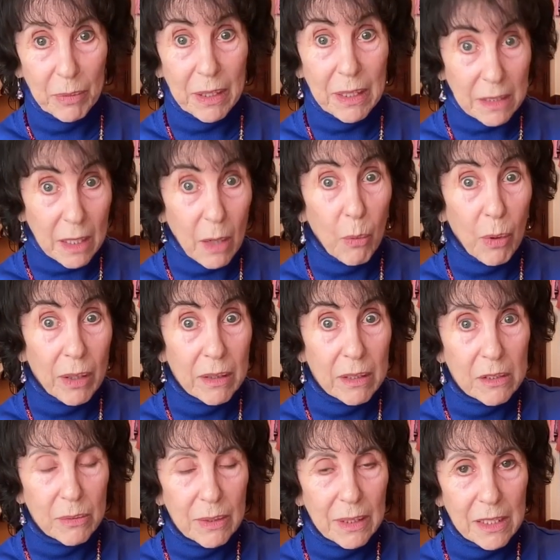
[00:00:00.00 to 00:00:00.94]
Because I want
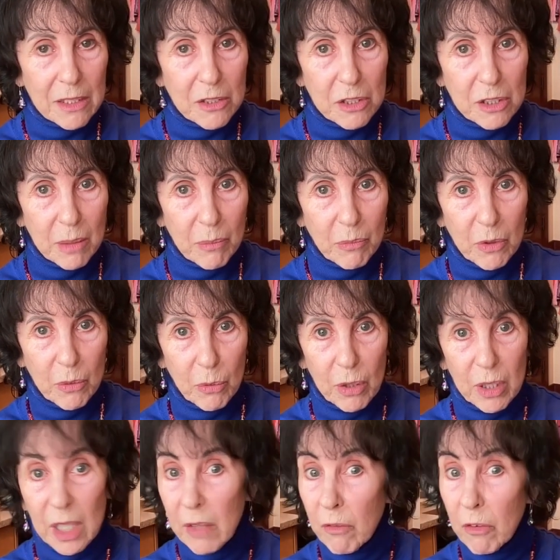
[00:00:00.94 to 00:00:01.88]
this relationship to
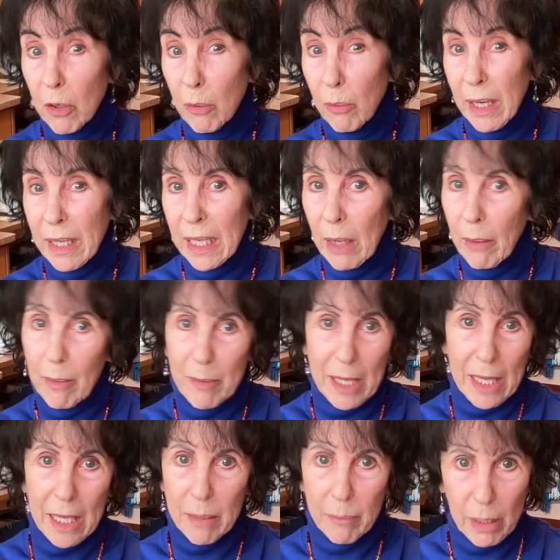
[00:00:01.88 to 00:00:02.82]
work, even though right now
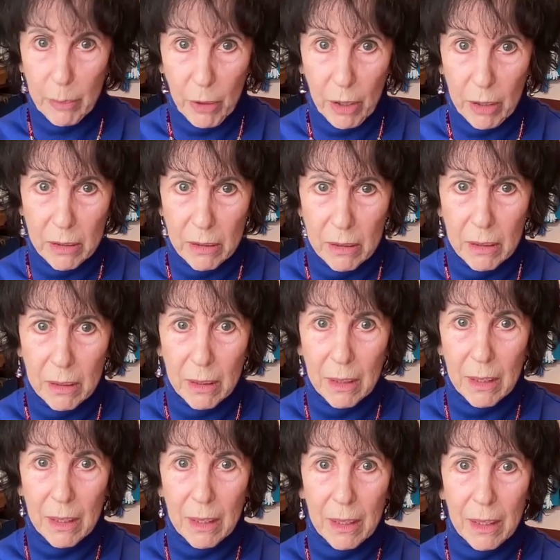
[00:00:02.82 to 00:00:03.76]
I hate my partner
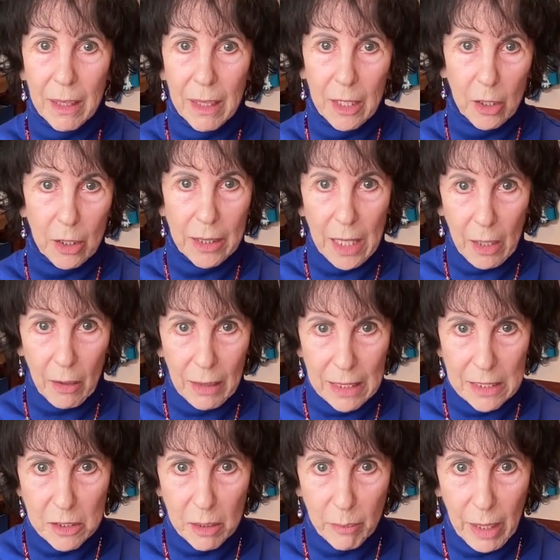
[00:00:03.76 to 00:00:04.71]
and I could care
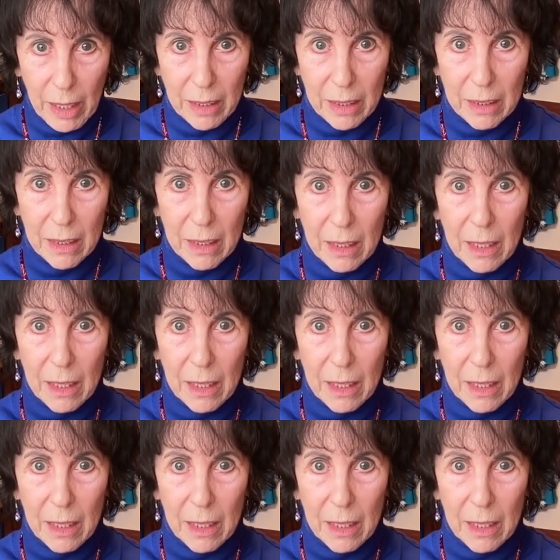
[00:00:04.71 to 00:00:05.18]
less about it.